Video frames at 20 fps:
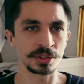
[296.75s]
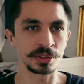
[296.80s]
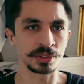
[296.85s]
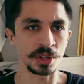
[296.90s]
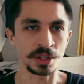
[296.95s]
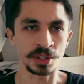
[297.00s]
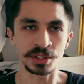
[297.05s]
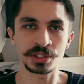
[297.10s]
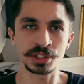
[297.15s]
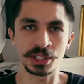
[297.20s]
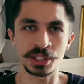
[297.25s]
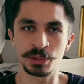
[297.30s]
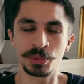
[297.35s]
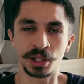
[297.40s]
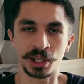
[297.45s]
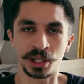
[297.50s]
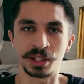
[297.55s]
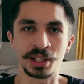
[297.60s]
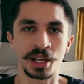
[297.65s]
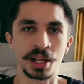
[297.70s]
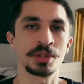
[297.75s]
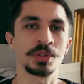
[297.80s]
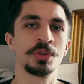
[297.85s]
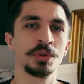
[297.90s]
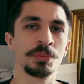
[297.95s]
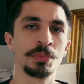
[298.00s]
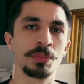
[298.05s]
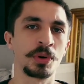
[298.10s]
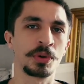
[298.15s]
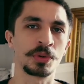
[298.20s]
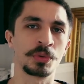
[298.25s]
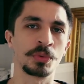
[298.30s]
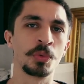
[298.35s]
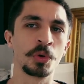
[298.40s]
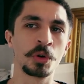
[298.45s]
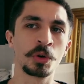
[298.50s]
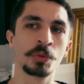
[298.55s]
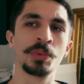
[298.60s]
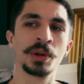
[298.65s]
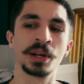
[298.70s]
does seem like a natural part of
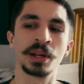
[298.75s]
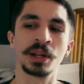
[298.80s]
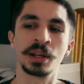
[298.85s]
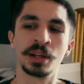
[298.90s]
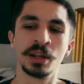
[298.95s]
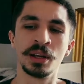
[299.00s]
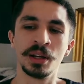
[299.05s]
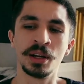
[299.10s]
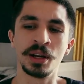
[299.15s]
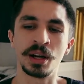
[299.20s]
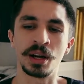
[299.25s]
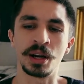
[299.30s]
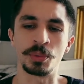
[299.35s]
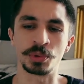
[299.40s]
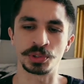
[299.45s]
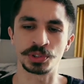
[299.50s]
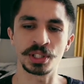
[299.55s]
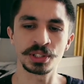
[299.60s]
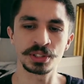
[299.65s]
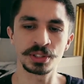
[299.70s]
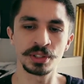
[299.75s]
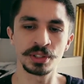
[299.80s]
world building, I was actually